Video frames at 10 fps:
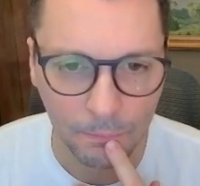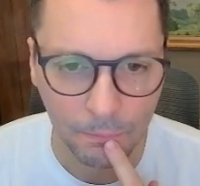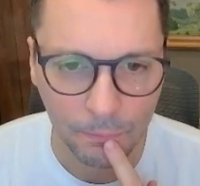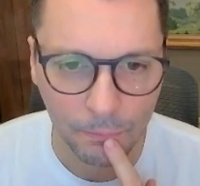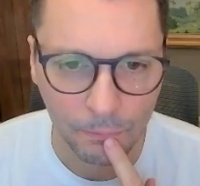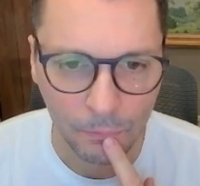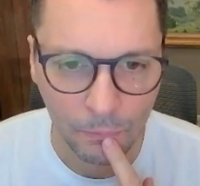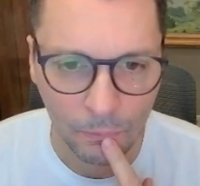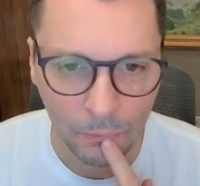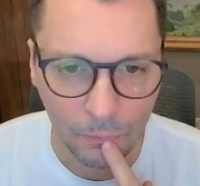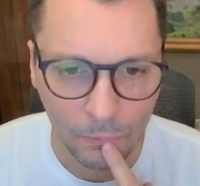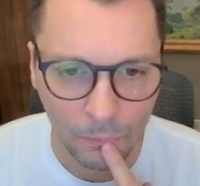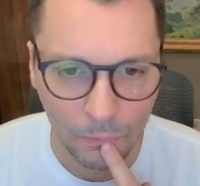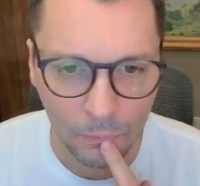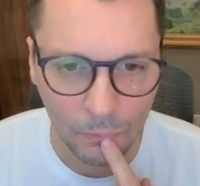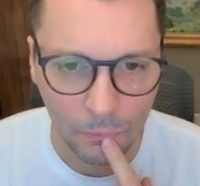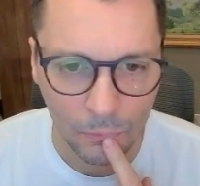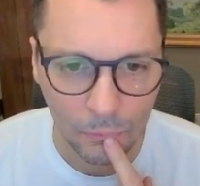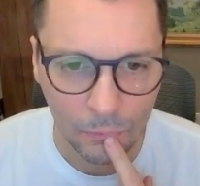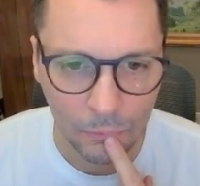
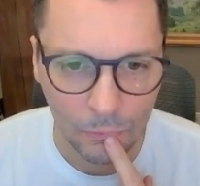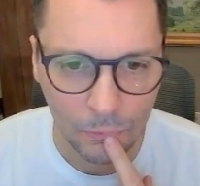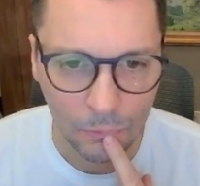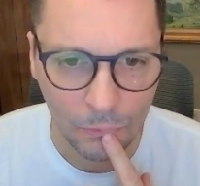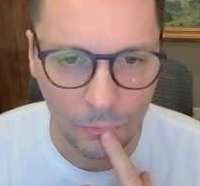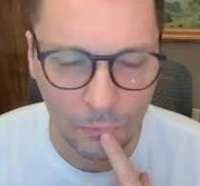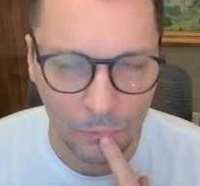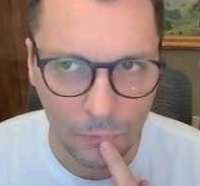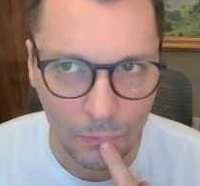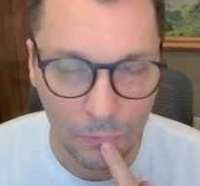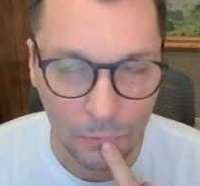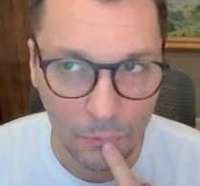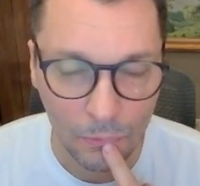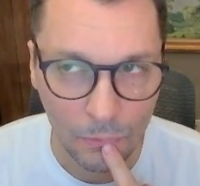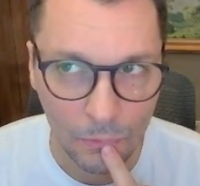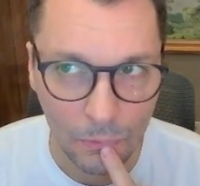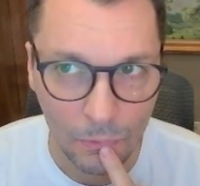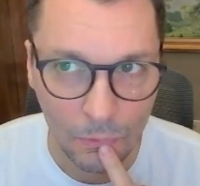No one is speaking in this clip.